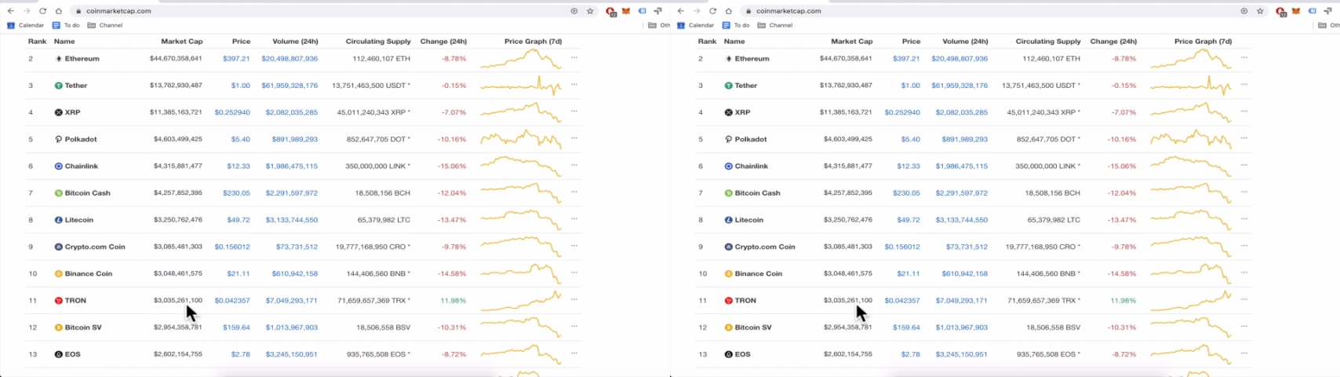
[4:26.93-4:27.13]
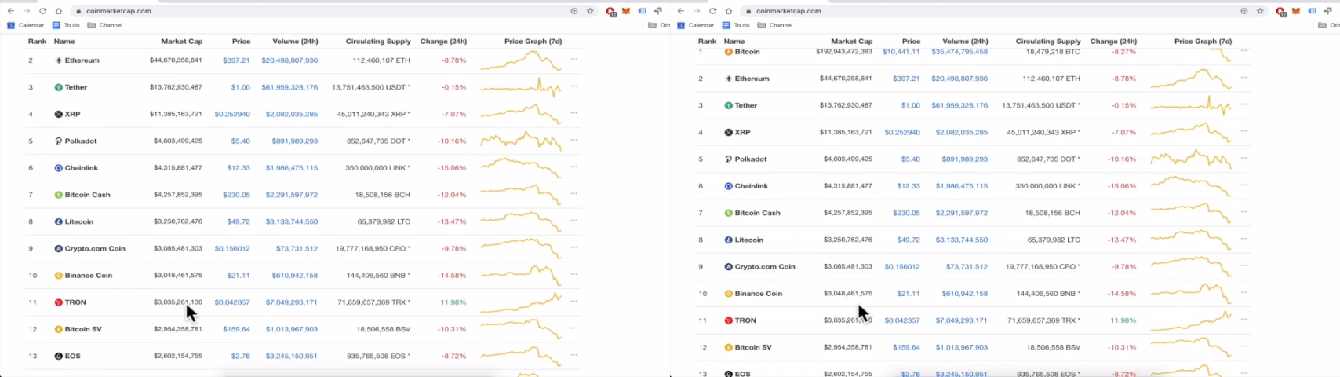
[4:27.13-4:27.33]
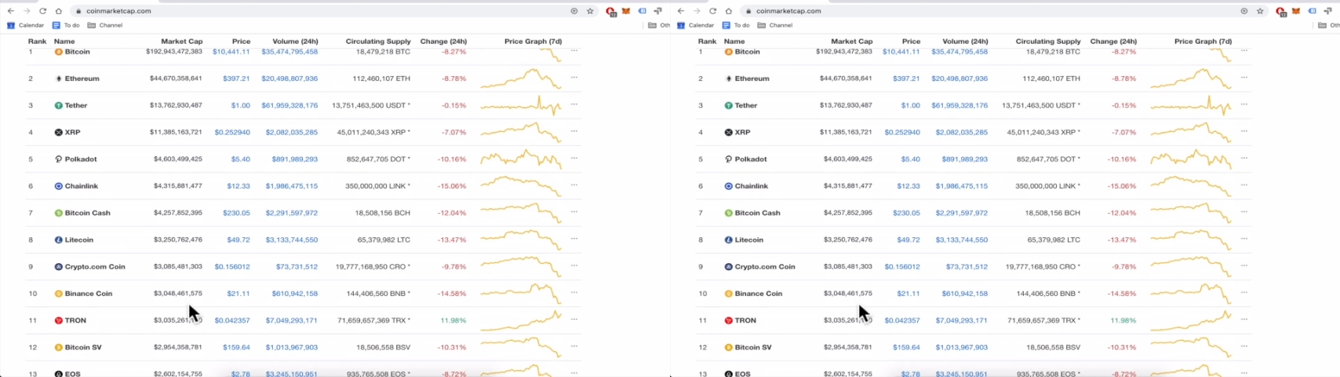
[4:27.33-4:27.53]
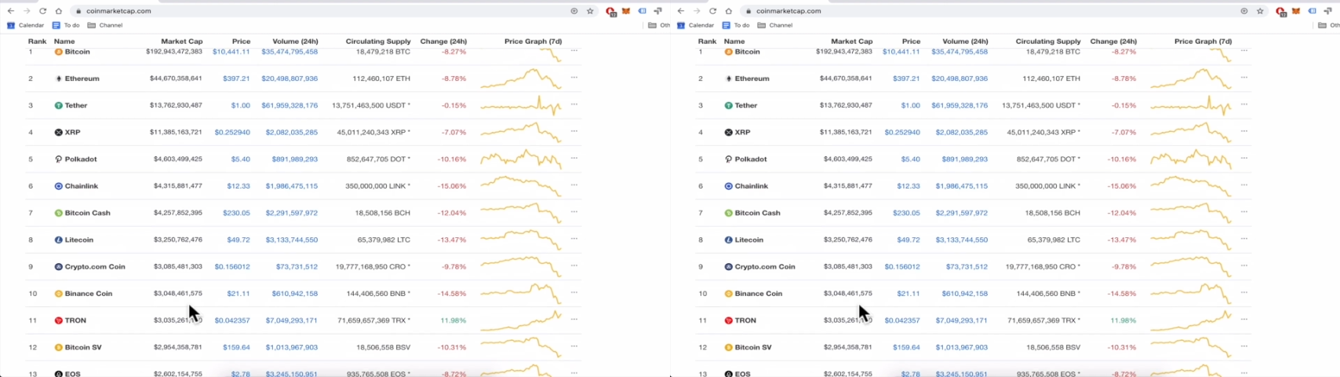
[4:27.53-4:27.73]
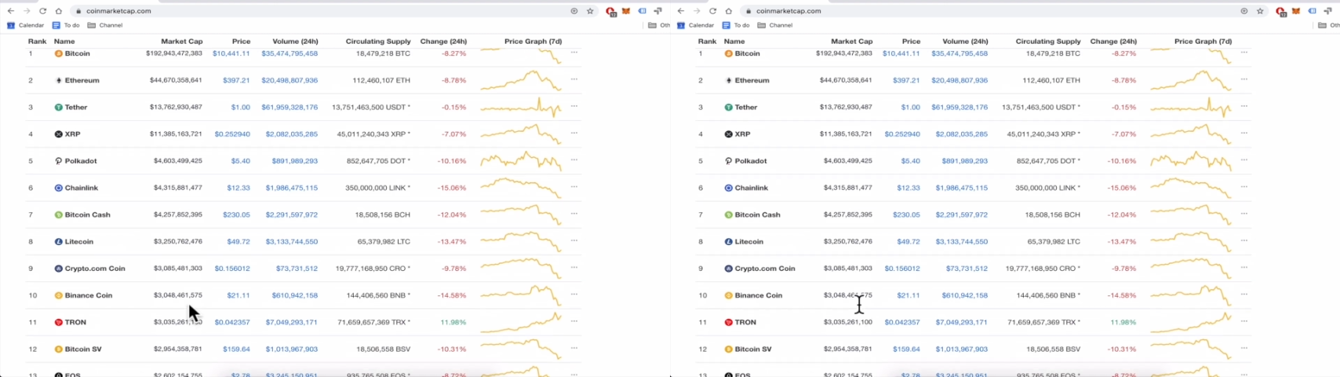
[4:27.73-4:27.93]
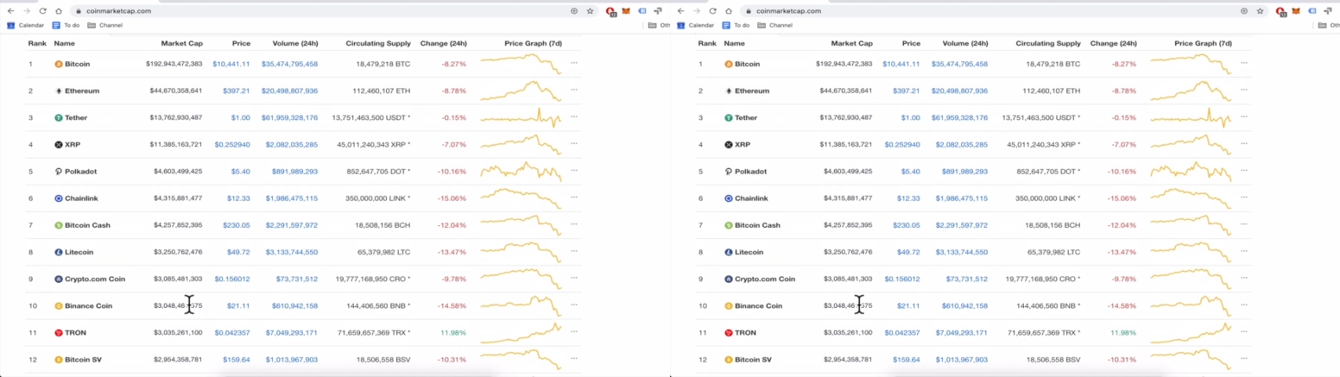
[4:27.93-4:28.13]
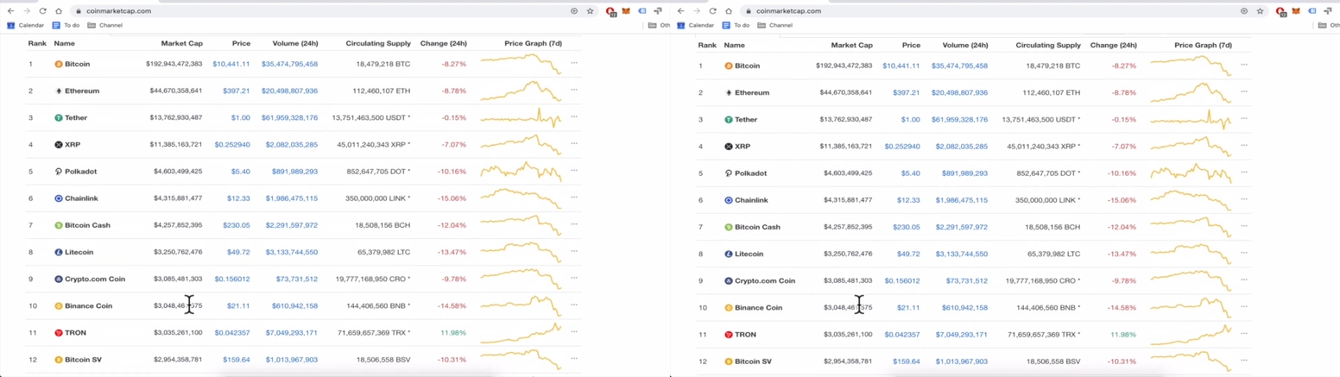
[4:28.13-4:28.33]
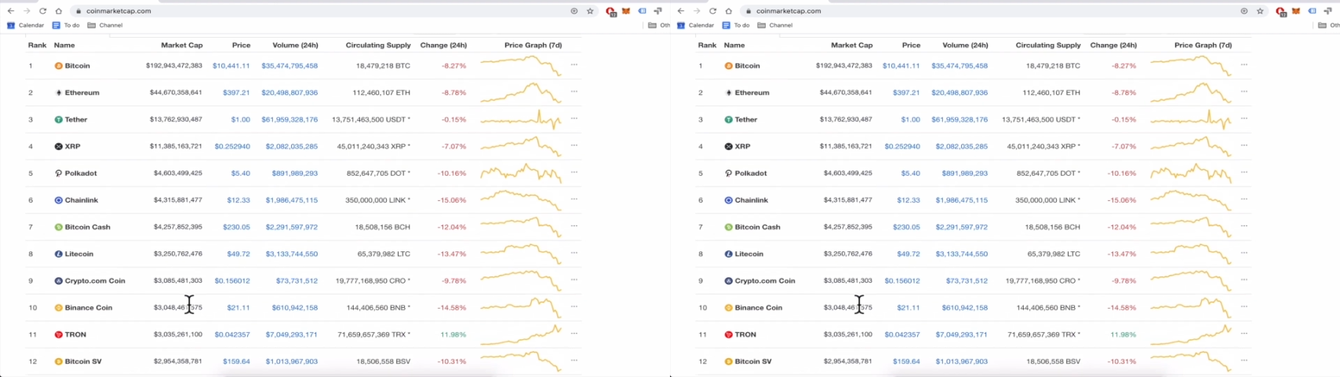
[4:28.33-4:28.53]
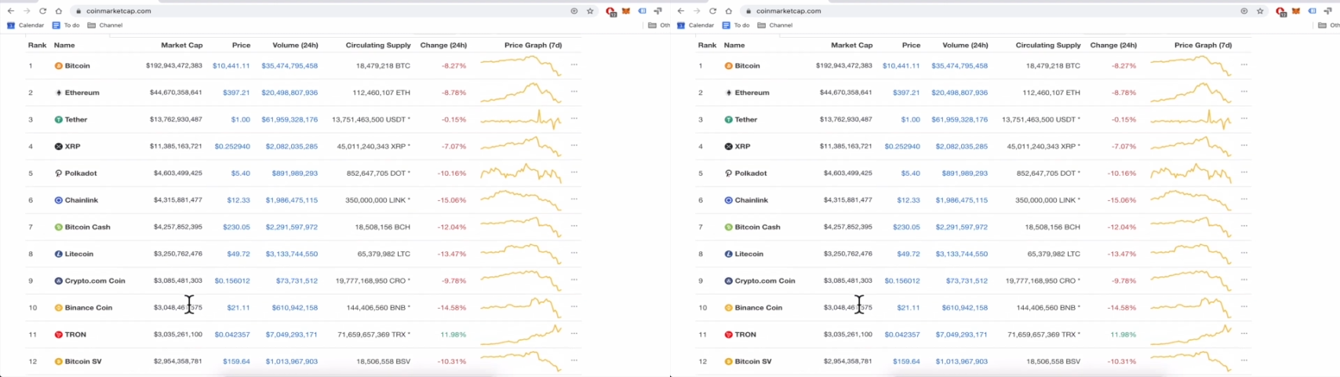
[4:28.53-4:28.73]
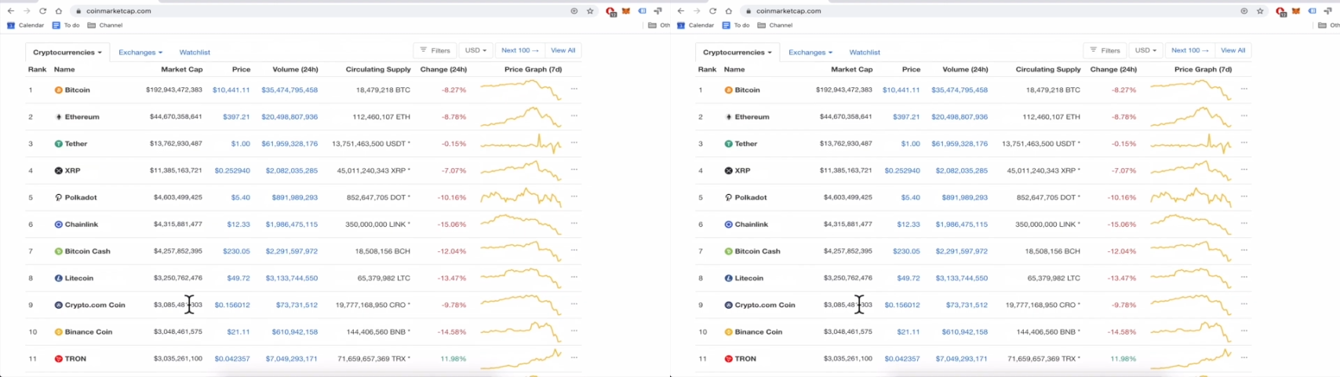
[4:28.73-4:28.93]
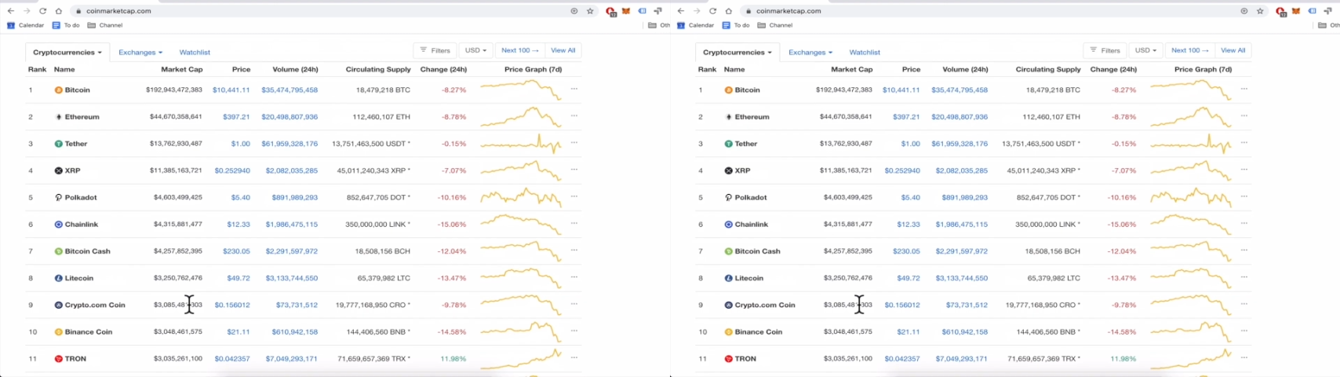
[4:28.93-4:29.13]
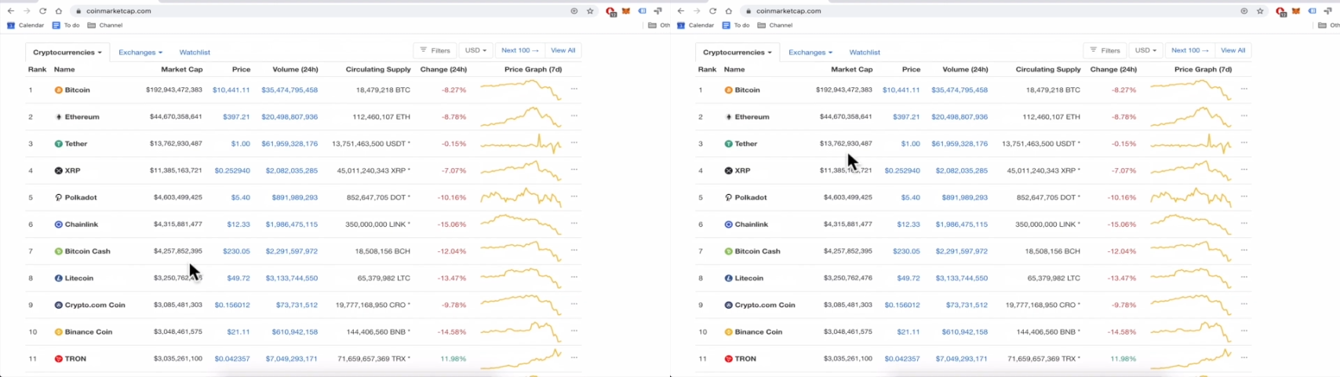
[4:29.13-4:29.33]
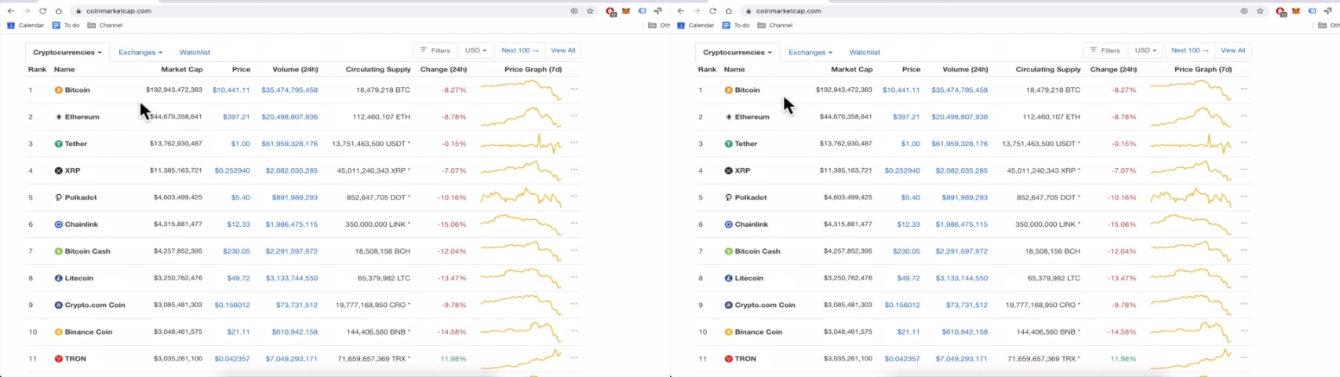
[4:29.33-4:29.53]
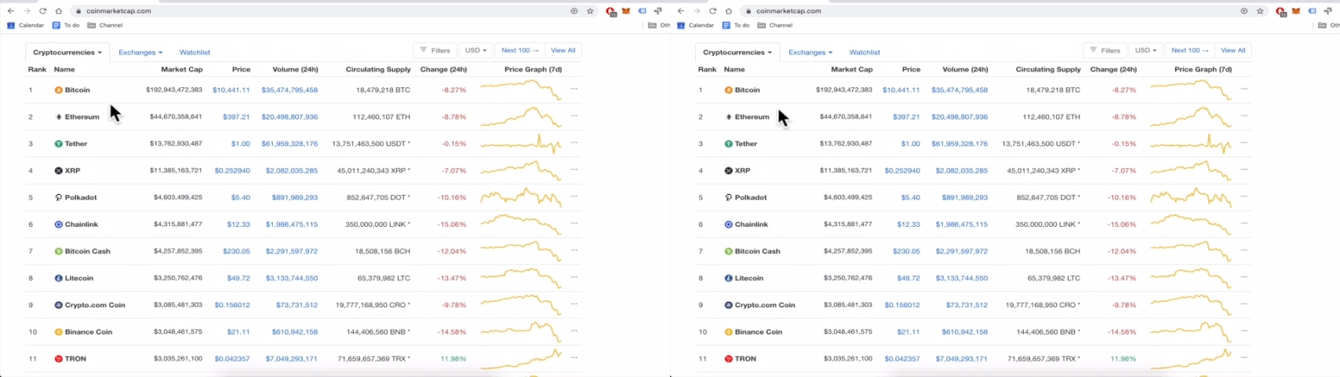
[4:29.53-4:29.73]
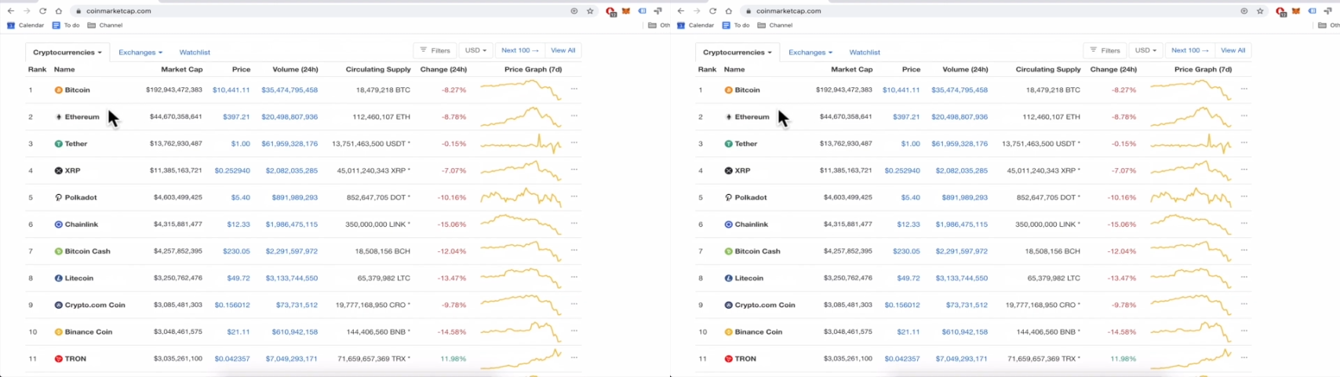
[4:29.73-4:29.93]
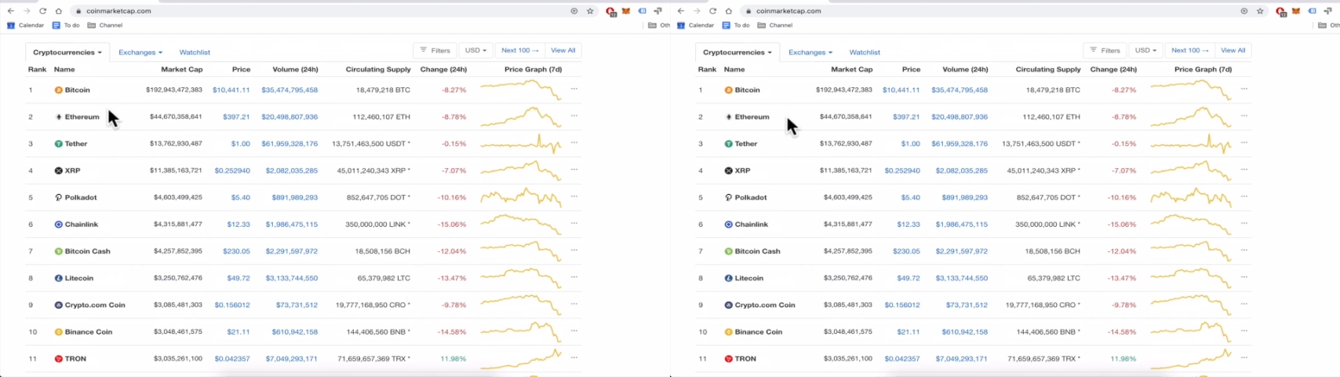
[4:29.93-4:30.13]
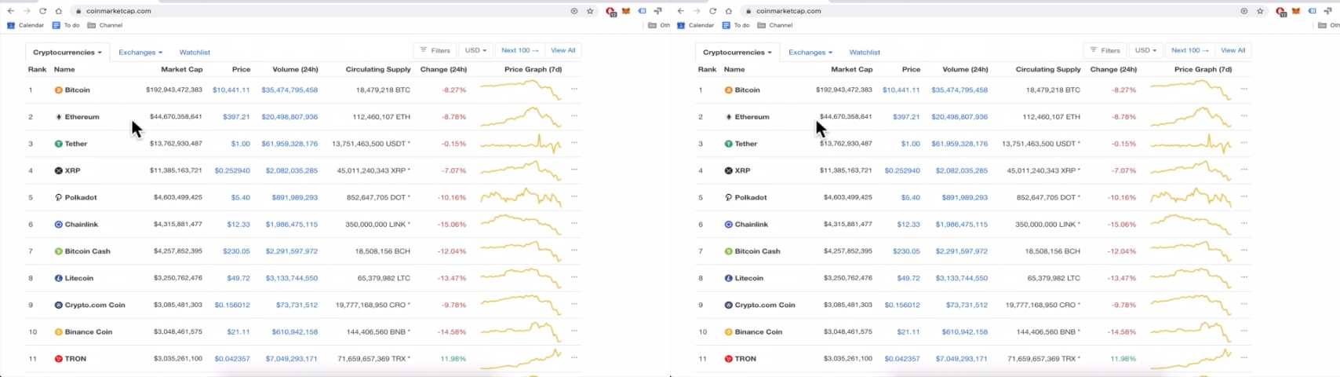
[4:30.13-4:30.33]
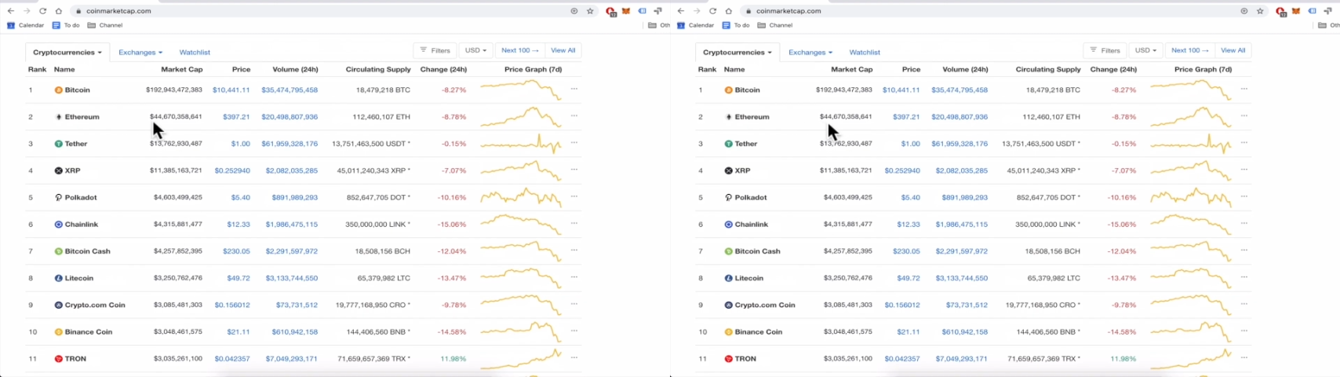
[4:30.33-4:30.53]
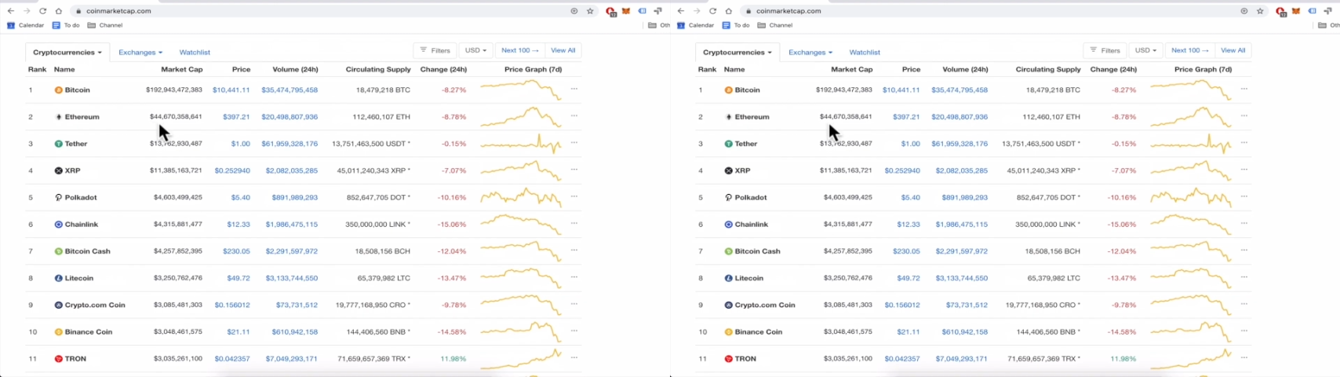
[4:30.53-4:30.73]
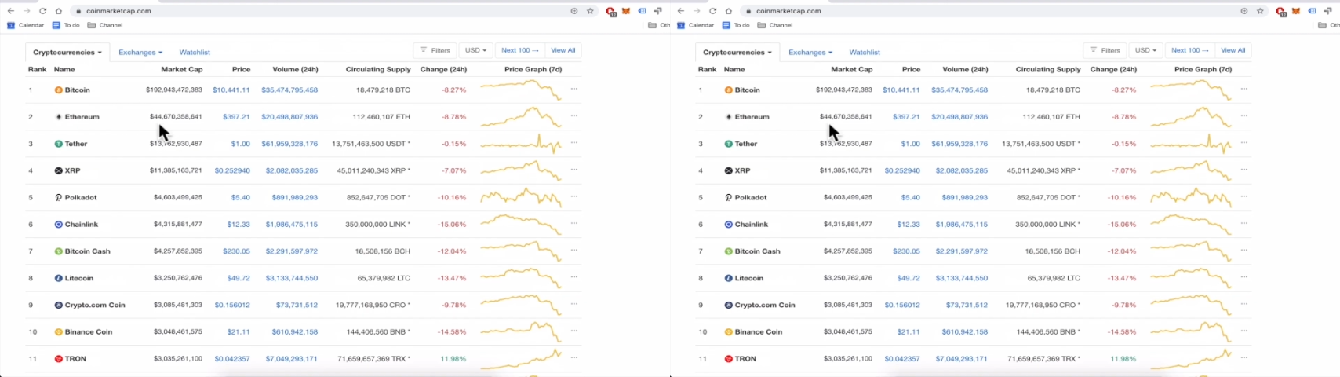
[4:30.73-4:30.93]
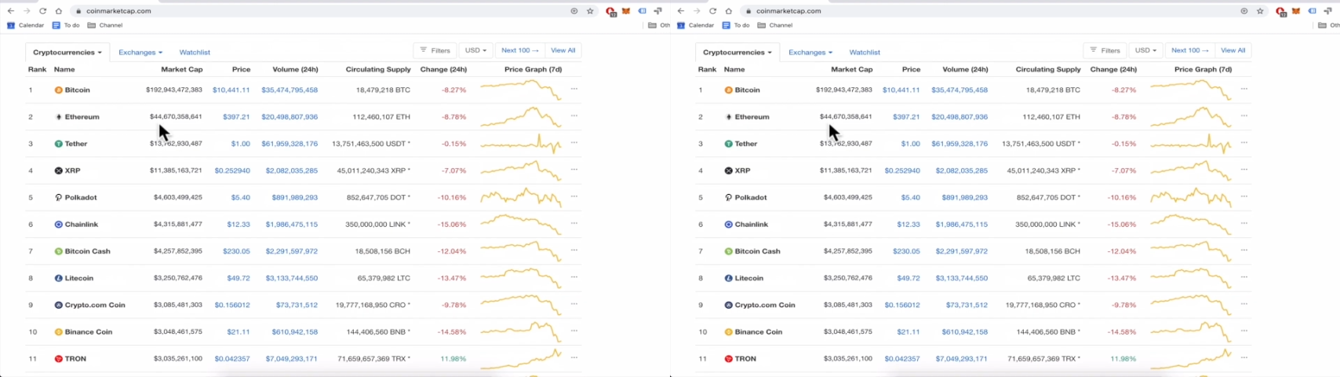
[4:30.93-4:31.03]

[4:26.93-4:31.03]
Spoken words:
Nobody's mouth can be seen.